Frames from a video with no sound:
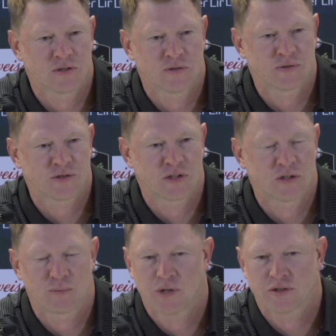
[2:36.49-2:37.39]
I love the state
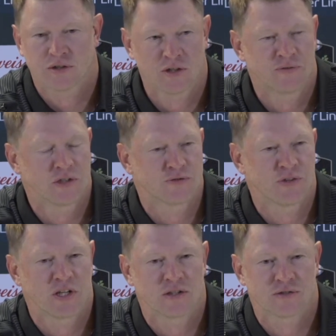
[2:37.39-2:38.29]
of Nebraska. I love these
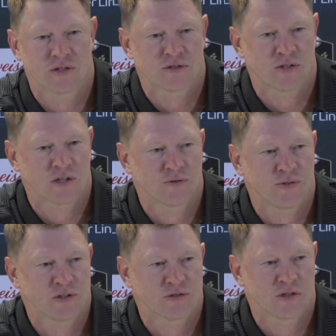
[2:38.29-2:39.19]
fans that
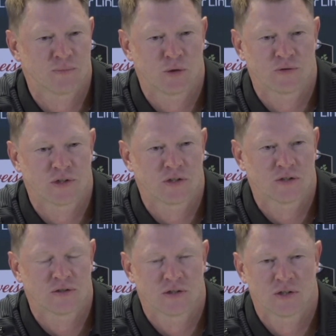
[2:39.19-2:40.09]
sacrificed to come over here.